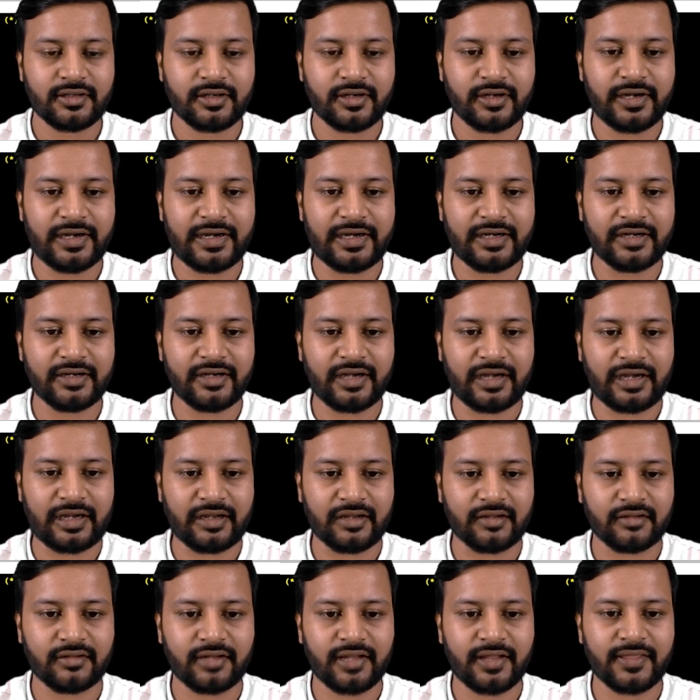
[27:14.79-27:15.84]
int
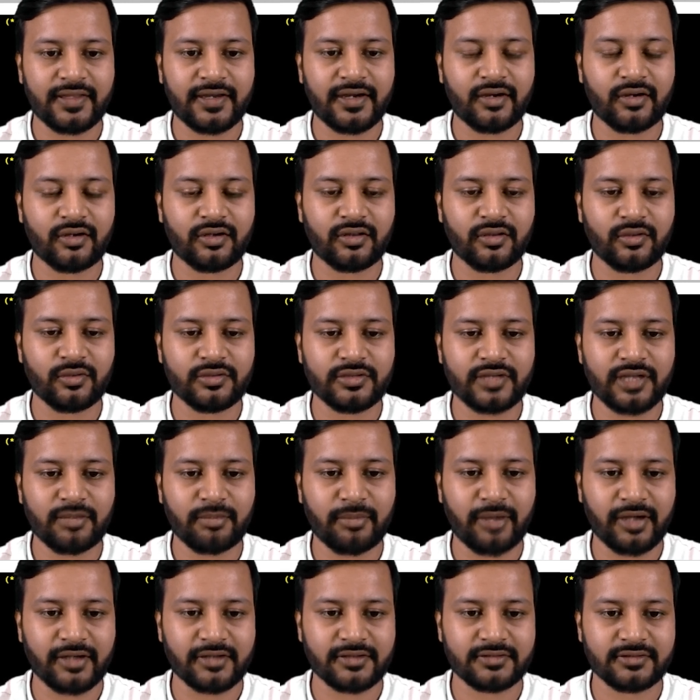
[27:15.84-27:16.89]
data, and that those are
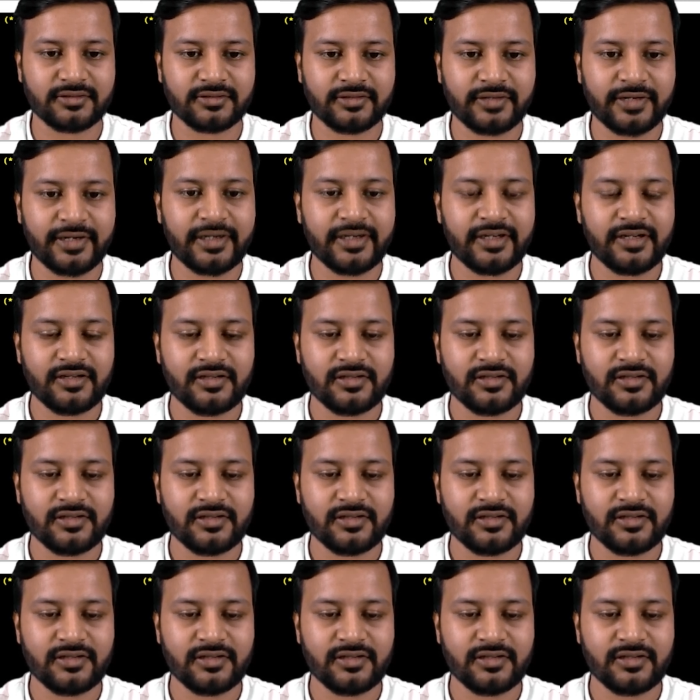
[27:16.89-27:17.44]
marks, right?